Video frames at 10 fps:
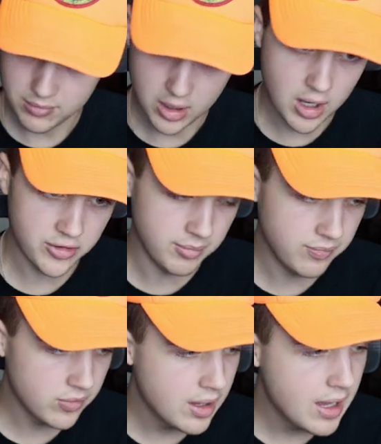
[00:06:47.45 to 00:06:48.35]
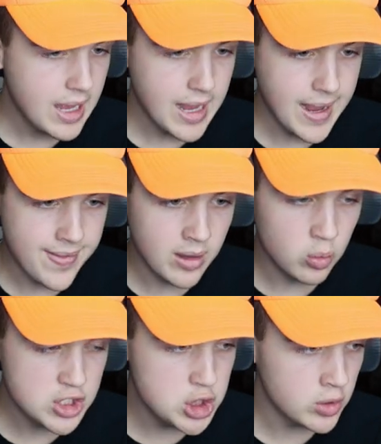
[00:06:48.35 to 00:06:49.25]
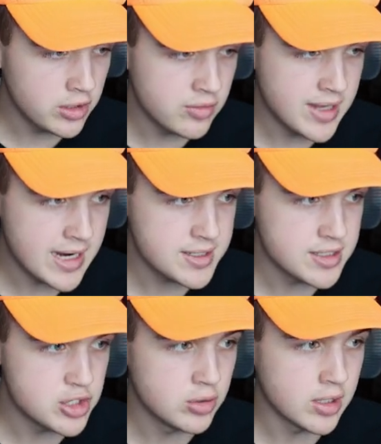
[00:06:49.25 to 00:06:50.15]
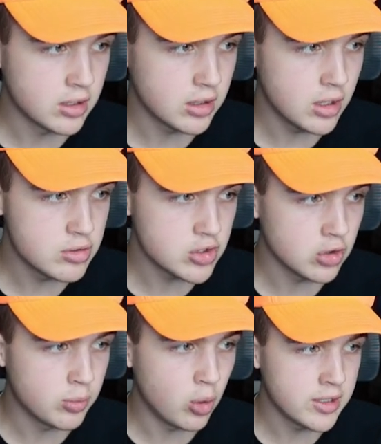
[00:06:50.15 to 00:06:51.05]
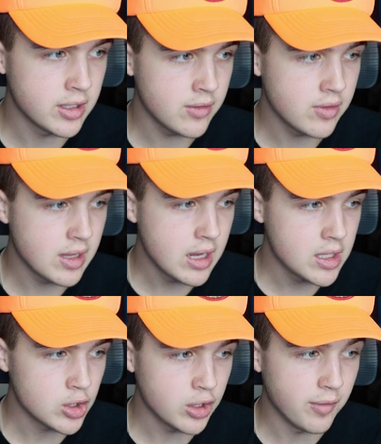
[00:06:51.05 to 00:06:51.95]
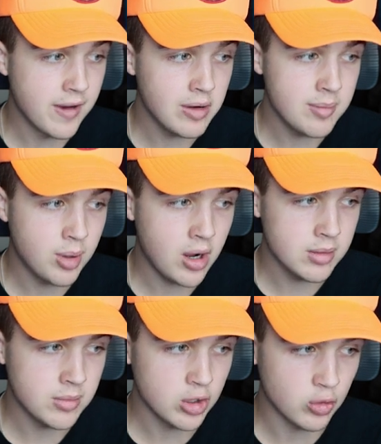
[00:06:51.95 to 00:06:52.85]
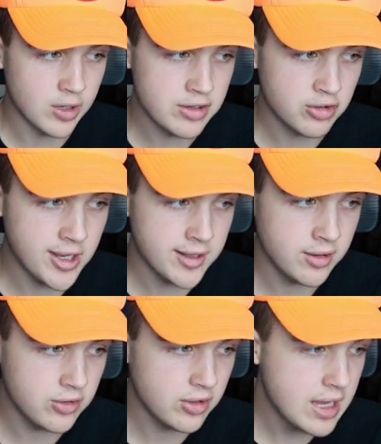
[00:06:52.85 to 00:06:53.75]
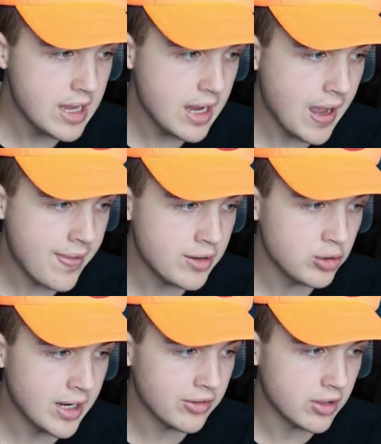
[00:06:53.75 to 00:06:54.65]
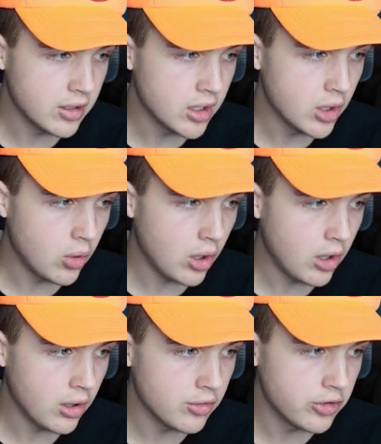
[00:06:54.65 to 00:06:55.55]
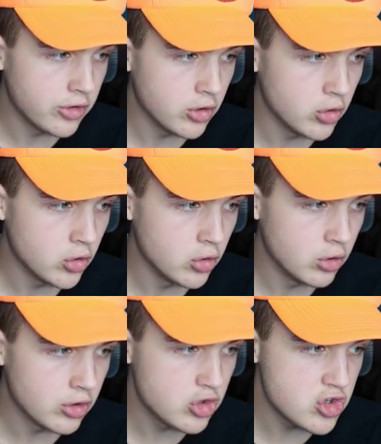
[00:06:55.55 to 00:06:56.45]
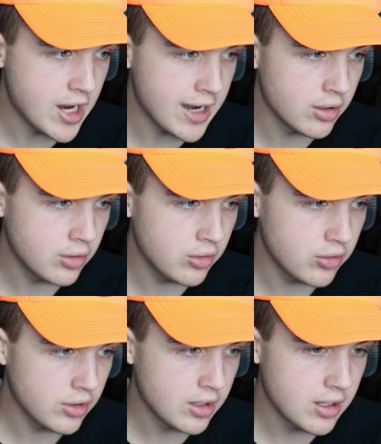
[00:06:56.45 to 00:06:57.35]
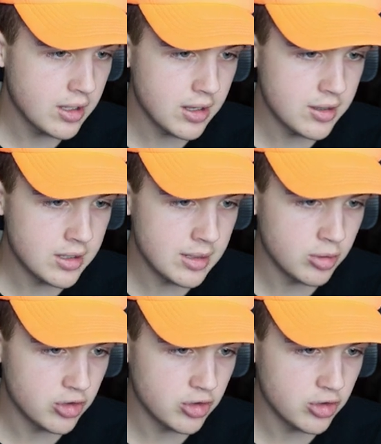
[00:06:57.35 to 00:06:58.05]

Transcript: Awesome. And then what you want to do next is you can close group 1 here, go to the very bottom, go to render settings, and then you guys can go on to shadows, enable